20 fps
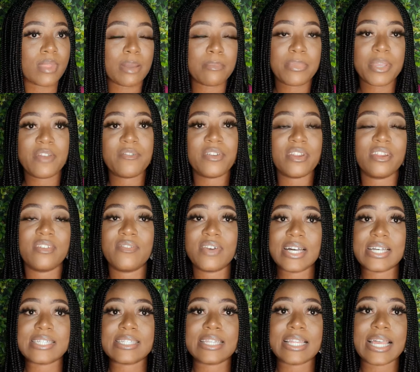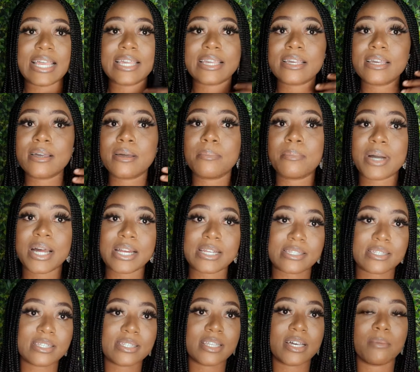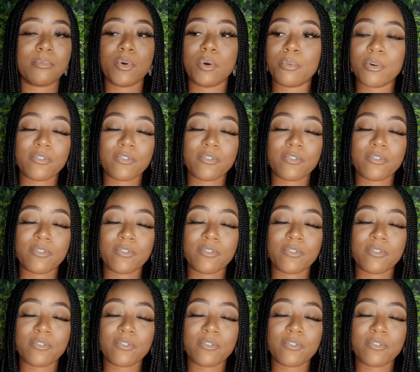pain relievers like paracetamol.